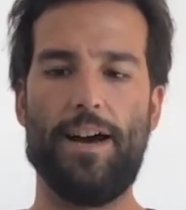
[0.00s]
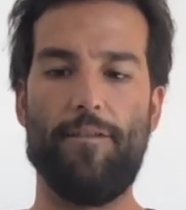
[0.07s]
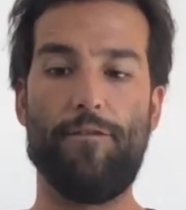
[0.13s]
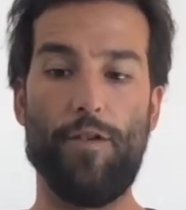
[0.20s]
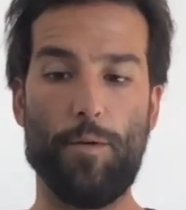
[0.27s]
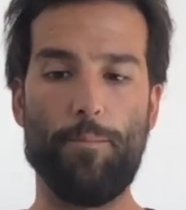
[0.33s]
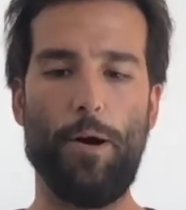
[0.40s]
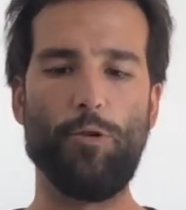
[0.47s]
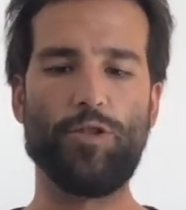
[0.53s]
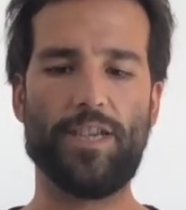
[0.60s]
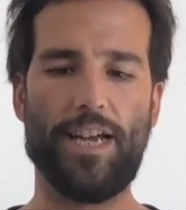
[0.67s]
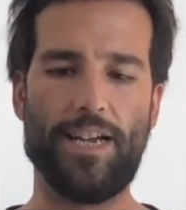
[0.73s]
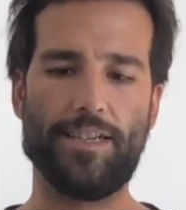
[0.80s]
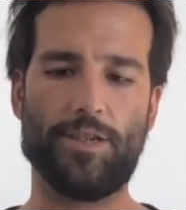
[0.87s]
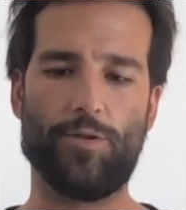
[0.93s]
for both
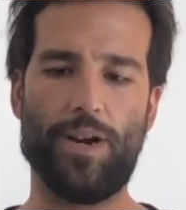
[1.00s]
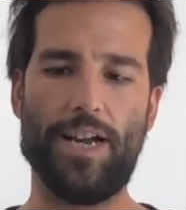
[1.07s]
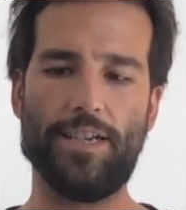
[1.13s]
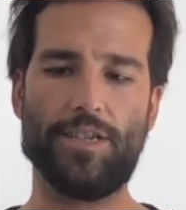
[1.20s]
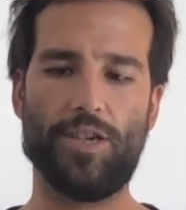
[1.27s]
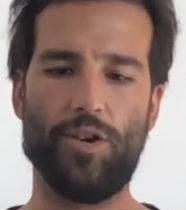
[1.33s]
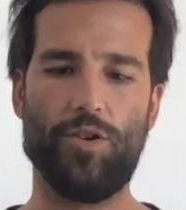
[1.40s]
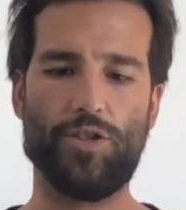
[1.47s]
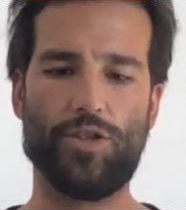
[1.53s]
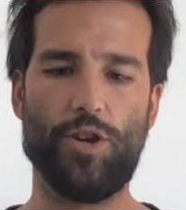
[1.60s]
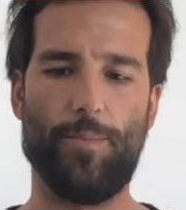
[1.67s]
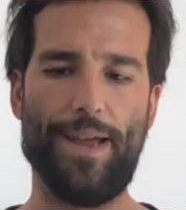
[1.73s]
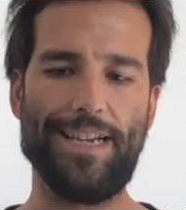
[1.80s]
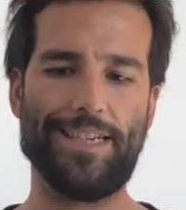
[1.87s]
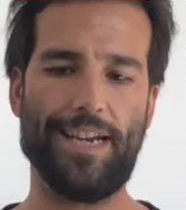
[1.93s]
sides, right? So
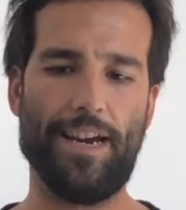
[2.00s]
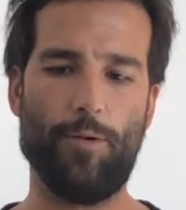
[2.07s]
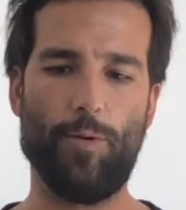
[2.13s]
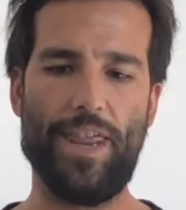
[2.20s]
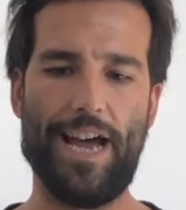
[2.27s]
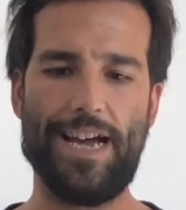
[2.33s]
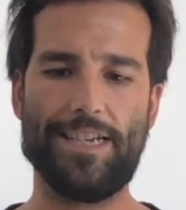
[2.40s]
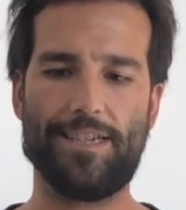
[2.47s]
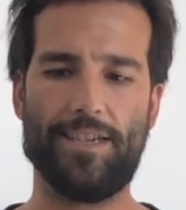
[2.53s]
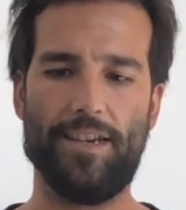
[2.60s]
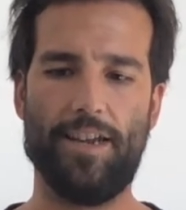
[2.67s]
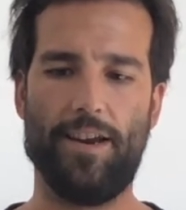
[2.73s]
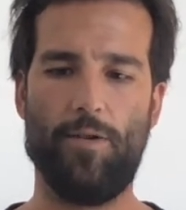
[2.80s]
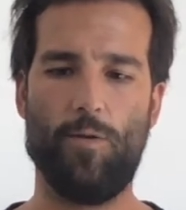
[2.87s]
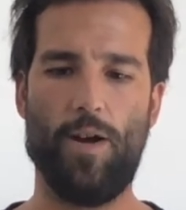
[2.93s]
basically with us
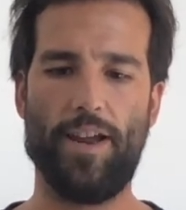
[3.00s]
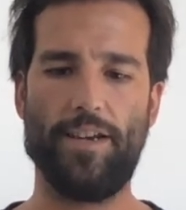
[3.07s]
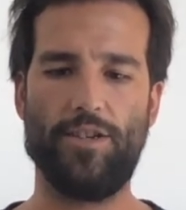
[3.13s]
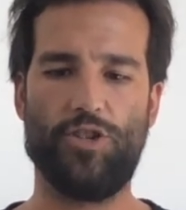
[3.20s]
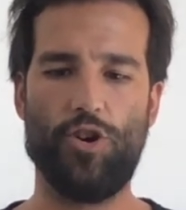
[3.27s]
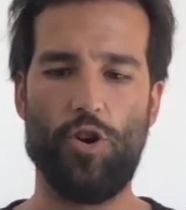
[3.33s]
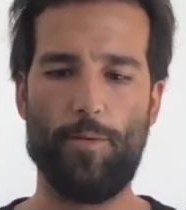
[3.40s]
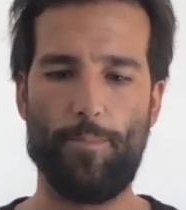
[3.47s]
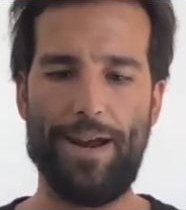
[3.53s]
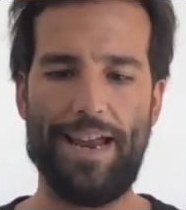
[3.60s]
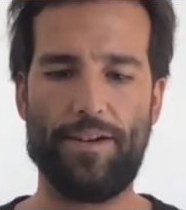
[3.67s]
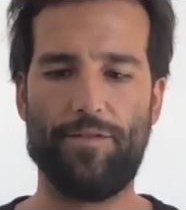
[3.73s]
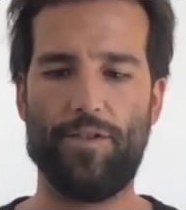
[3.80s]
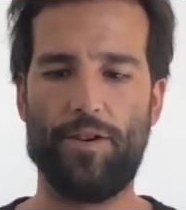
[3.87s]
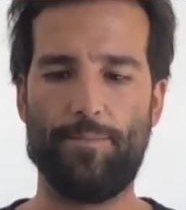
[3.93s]
in your
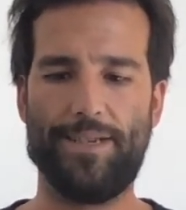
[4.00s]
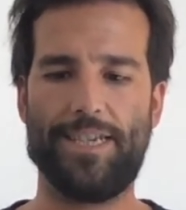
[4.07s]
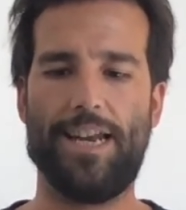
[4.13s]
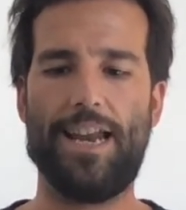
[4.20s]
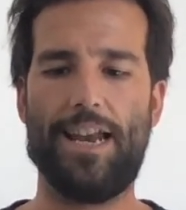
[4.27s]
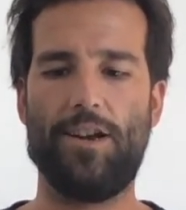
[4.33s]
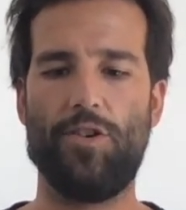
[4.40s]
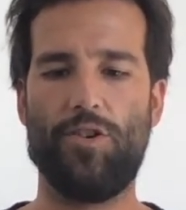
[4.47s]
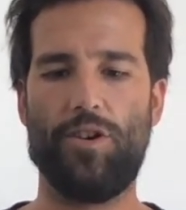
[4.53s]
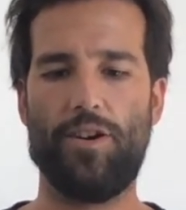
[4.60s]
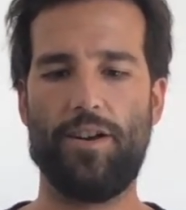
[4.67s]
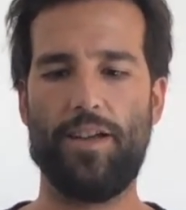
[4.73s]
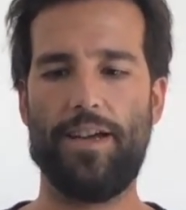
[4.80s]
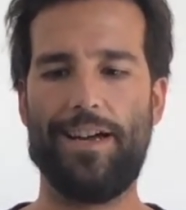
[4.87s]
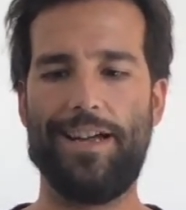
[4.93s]
platform as a
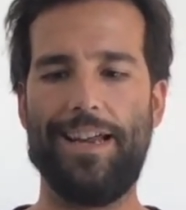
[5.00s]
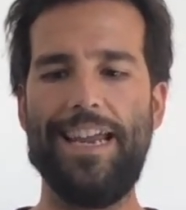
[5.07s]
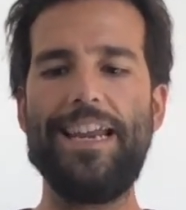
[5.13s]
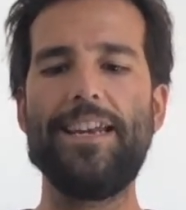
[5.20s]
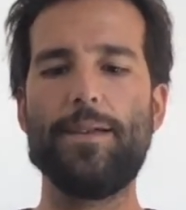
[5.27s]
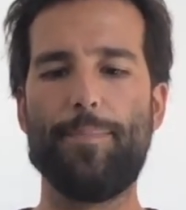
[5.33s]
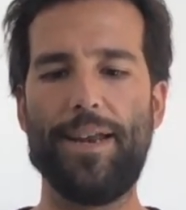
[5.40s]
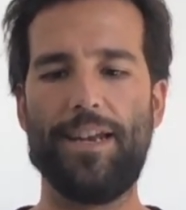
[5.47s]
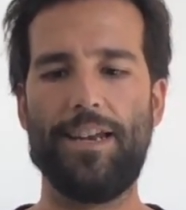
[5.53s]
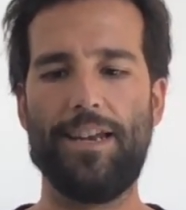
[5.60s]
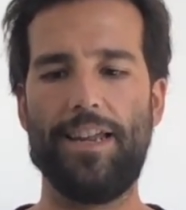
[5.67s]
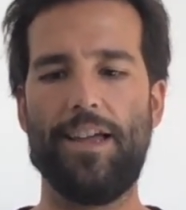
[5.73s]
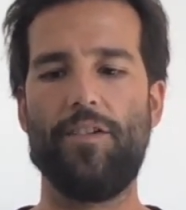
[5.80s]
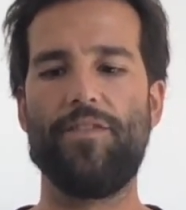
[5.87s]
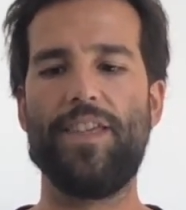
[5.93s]
landlord,
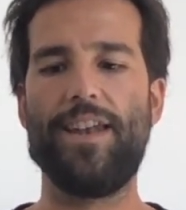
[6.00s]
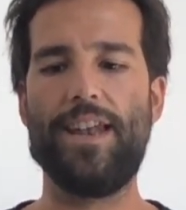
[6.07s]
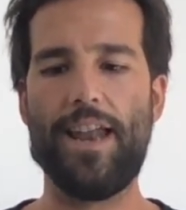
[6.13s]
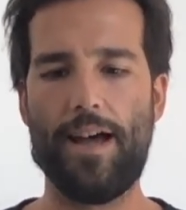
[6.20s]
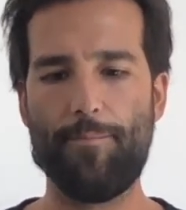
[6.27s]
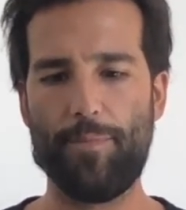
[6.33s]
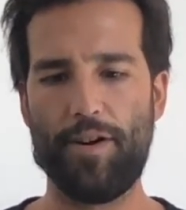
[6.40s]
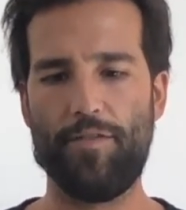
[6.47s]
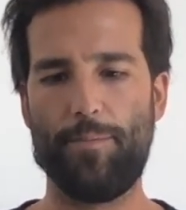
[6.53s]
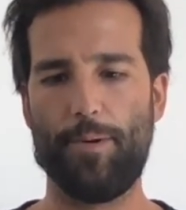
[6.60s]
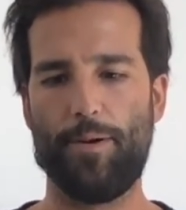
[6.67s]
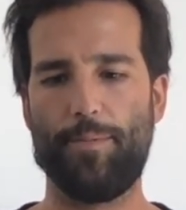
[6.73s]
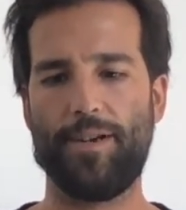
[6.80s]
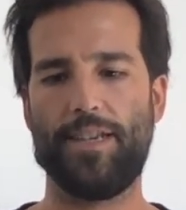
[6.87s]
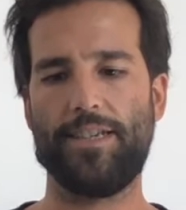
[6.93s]
independently of the number of
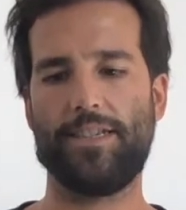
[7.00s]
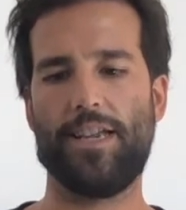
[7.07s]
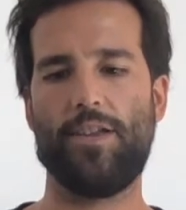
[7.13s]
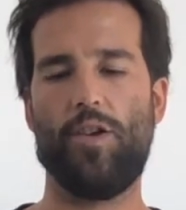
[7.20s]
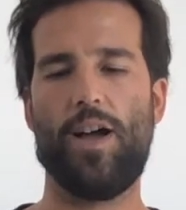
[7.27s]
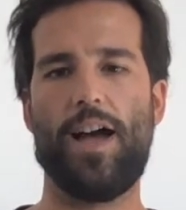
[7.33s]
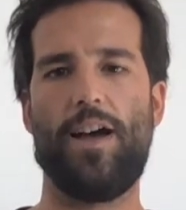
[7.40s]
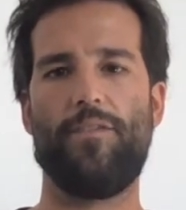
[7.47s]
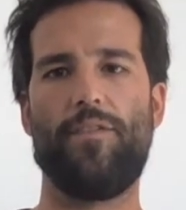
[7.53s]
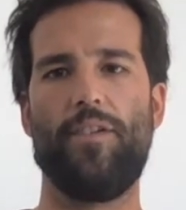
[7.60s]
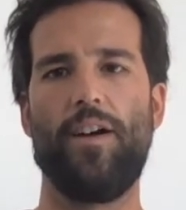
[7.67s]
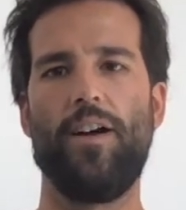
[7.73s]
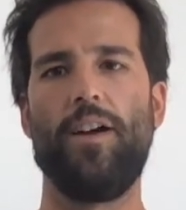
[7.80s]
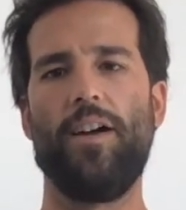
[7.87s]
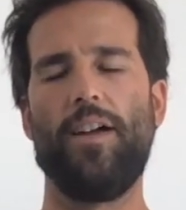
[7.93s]
properties that you have,
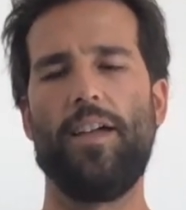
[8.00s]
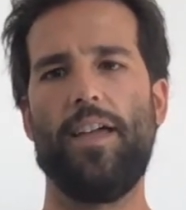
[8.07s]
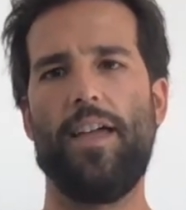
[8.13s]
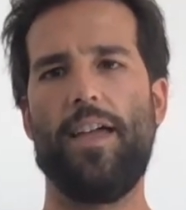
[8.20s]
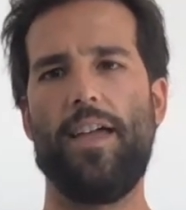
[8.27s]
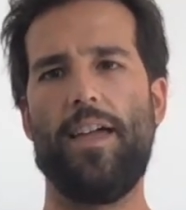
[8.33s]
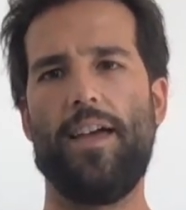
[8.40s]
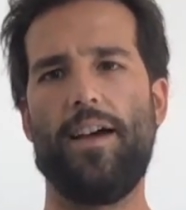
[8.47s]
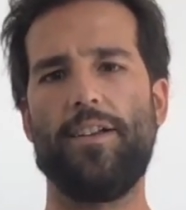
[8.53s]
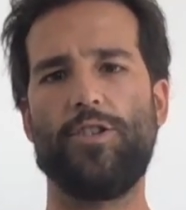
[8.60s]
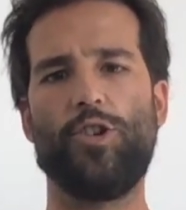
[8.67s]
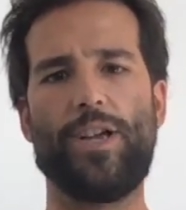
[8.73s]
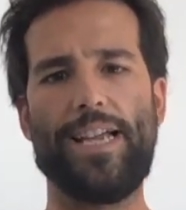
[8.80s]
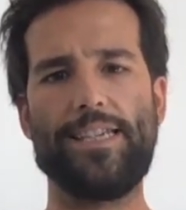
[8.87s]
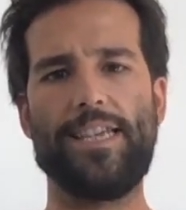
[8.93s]

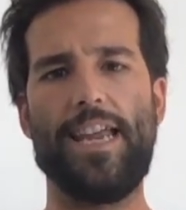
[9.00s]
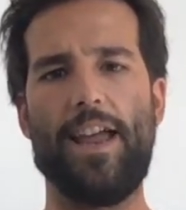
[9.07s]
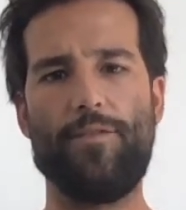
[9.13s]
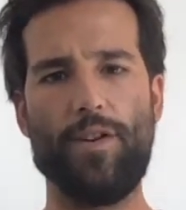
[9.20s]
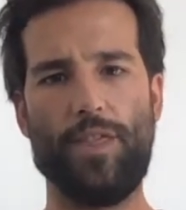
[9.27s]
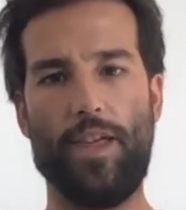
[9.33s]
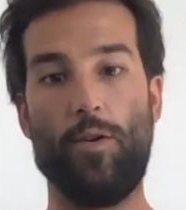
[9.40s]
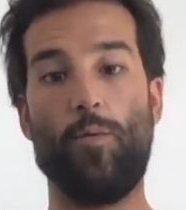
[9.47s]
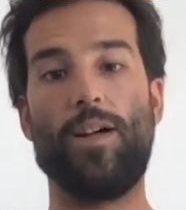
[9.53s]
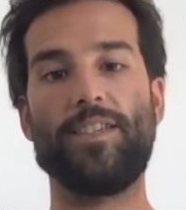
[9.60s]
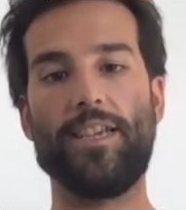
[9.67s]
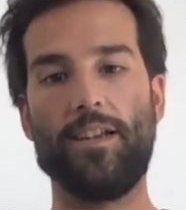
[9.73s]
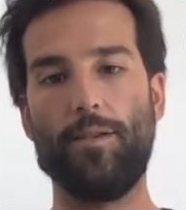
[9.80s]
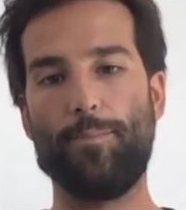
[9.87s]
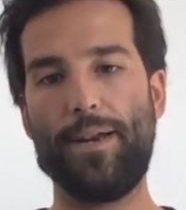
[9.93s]
you can see everything in one
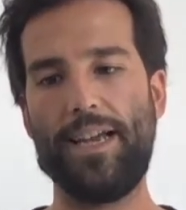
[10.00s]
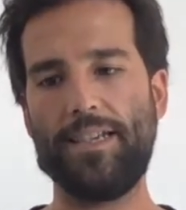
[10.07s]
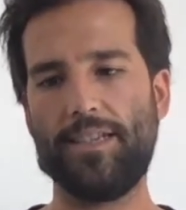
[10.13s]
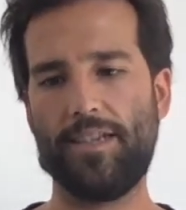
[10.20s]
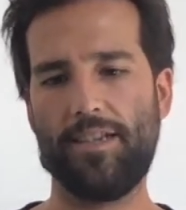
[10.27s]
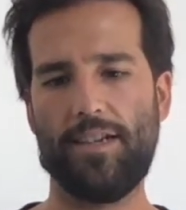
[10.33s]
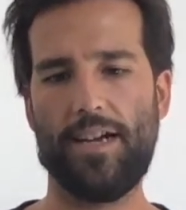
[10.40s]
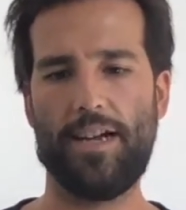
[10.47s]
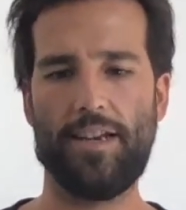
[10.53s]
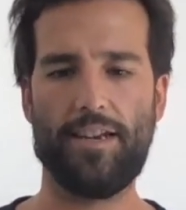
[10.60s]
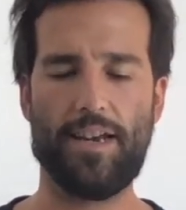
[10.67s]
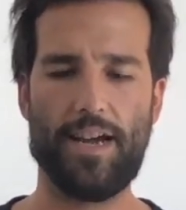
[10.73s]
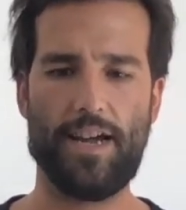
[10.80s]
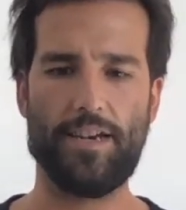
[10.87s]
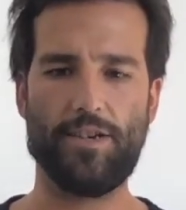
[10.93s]
single place,
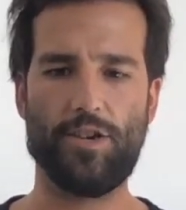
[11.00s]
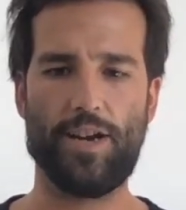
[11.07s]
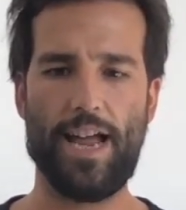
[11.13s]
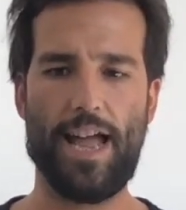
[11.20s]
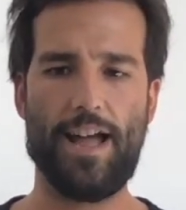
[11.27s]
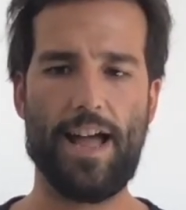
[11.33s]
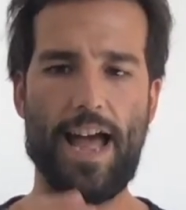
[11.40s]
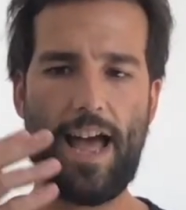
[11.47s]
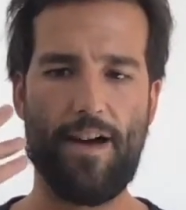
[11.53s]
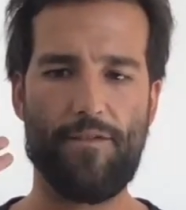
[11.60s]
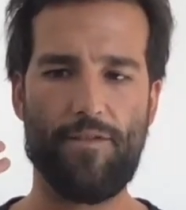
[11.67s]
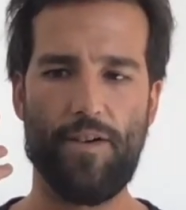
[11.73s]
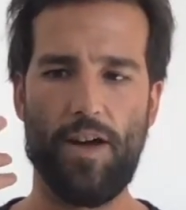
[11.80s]
and you can have